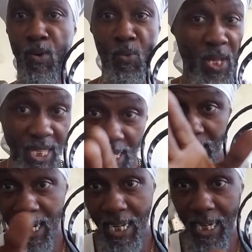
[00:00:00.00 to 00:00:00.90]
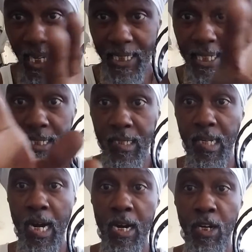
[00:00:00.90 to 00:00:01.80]
within all that
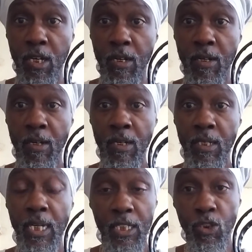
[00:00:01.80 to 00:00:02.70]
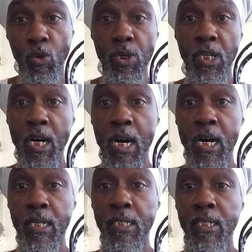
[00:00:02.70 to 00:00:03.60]
disorder that's going
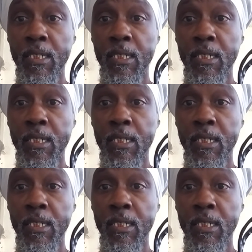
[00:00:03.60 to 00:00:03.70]
on